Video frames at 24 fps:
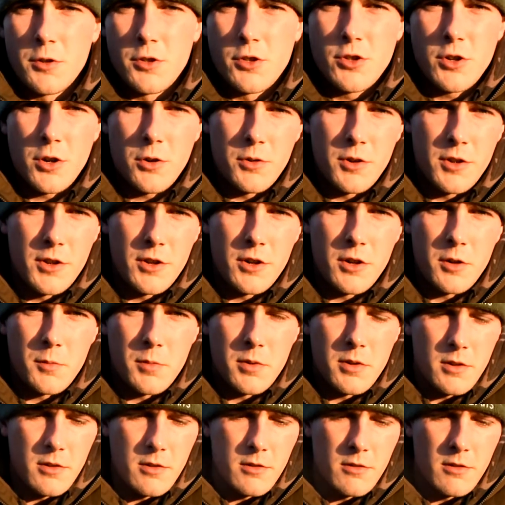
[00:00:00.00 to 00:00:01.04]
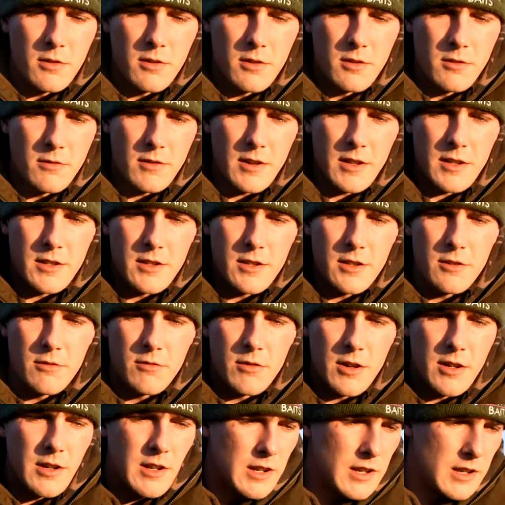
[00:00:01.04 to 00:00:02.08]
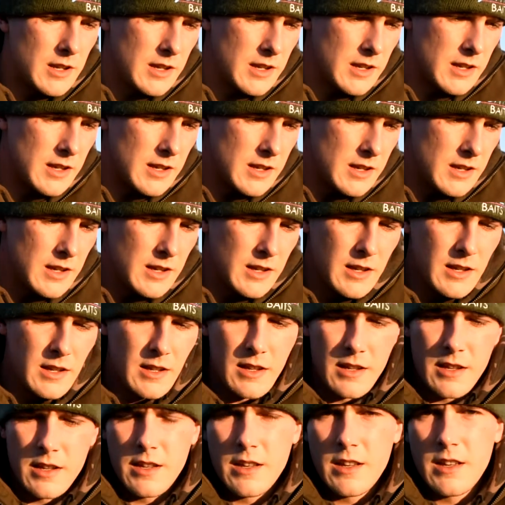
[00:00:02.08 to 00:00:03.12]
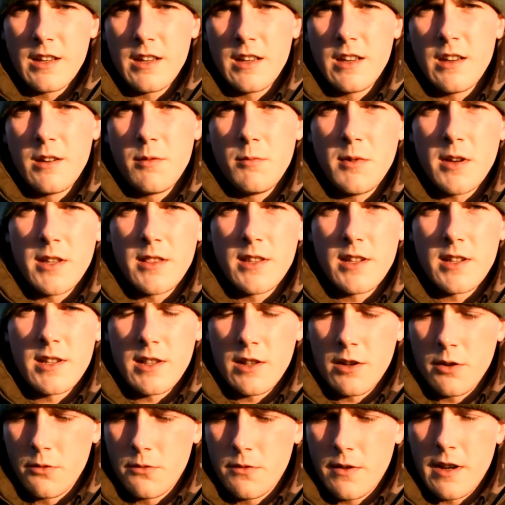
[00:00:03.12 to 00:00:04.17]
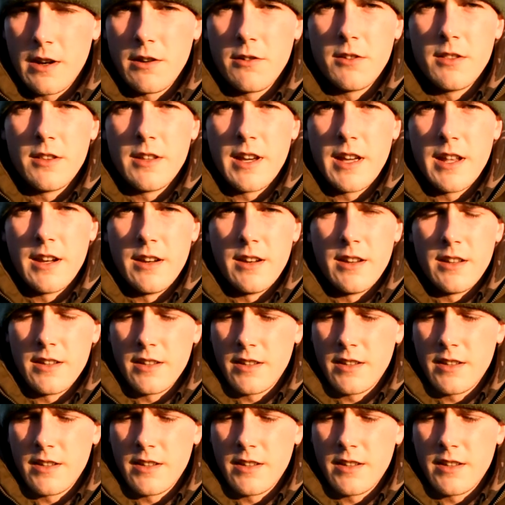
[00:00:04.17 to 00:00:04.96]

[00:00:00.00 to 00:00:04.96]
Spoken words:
I jolted up, ran to the rod, and we had this little fella on the end.